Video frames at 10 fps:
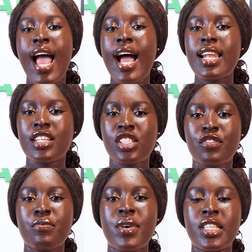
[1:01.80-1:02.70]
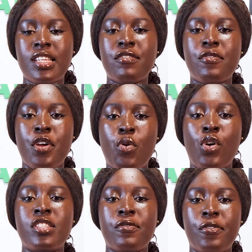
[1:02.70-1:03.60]
and achievements in
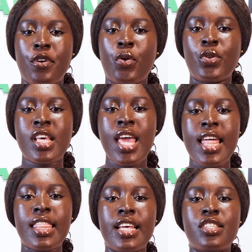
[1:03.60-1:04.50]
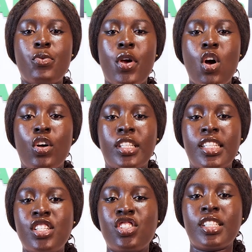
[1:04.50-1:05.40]
various fields. This
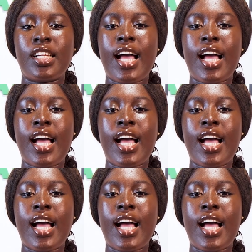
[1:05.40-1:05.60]
recognition